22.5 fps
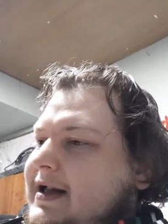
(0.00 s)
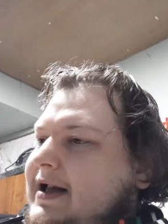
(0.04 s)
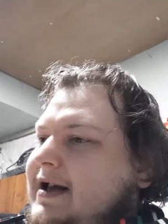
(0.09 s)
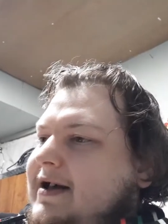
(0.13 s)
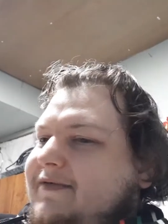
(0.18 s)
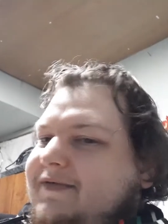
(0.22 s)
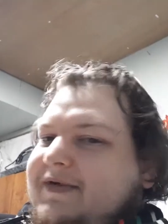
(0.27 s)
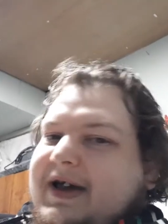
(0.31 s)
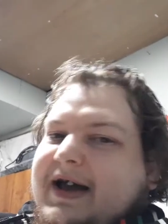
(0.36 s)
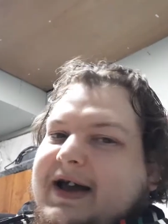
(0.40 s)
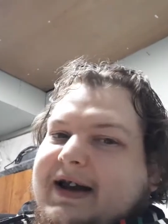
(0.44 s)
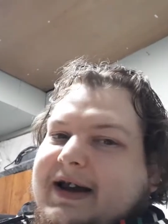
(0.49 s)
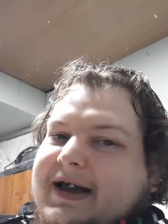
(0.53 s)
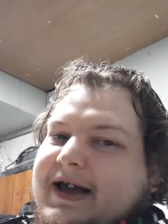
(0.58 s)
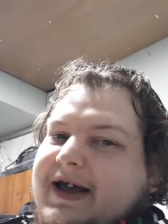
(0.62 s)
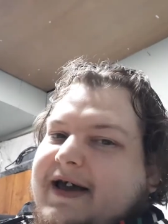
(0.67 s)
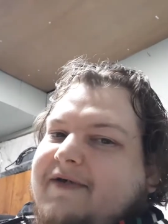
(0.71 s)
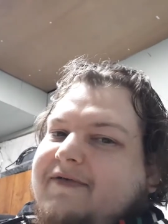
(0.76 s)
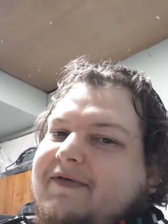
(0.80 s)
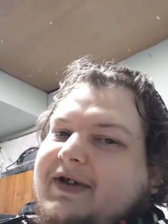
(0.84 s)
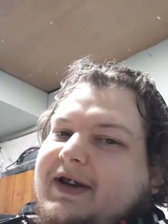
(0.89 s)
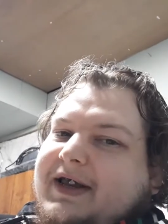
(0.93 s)
I've got a
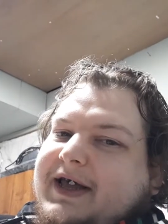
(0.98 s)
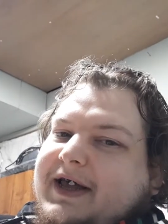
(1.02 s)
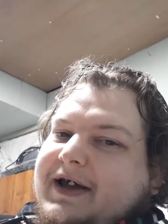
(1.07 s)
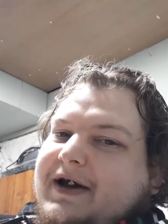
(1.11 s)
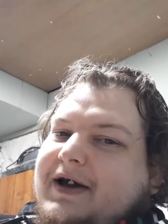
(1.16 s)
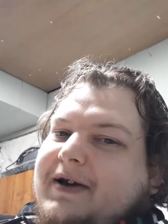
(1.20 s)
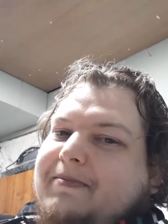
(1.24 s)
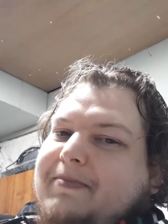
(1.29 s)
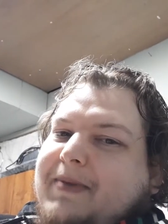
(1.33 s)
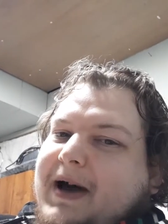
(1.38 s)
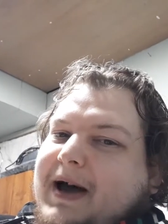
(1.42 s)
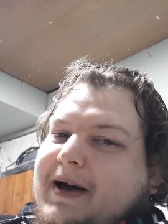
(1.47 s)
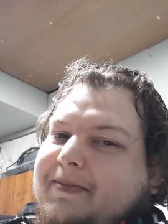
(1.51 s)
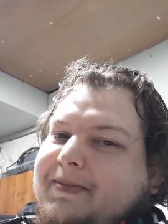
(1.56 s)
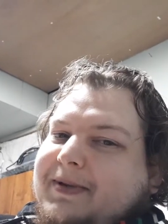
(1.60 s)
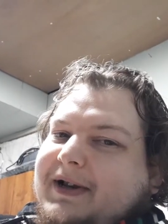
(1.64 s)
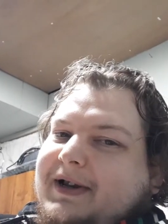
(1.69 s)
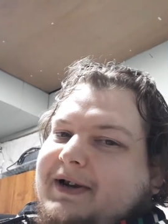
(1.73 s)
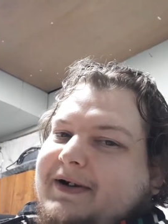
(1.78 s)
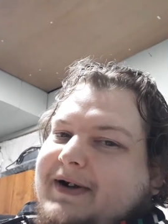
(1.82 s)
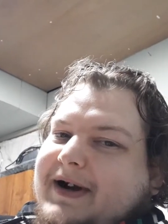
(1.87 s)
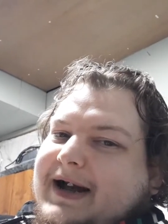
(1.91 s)
heavily
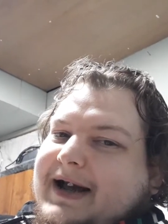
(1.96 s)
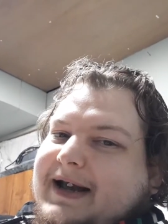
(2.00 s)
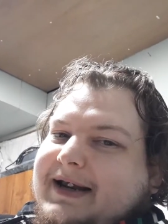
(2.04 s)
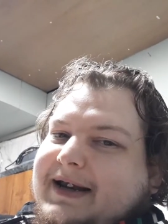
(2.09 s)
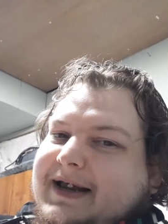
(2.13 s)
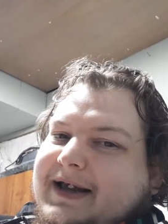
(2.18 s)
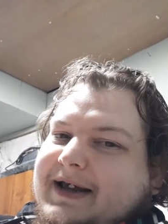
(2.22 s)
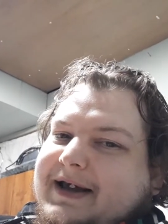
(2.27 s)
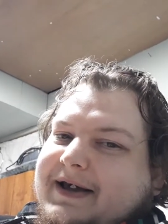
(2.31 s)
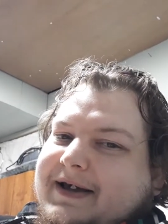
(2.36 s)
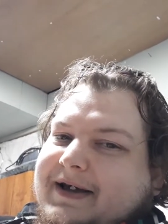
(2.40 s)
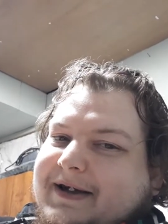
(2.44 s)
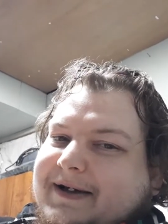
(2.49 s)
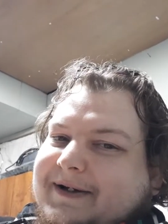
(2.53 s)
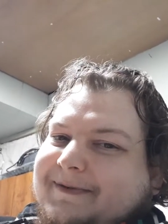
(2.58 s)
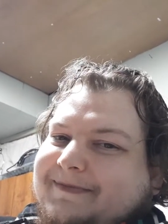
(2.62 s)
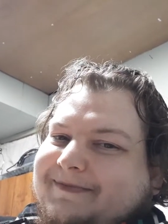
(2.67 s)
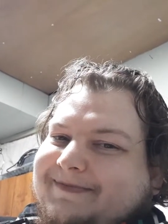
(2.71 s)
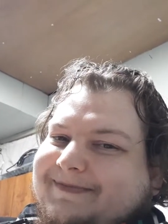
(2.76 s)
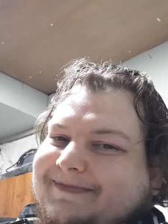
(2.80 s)
unpopular idea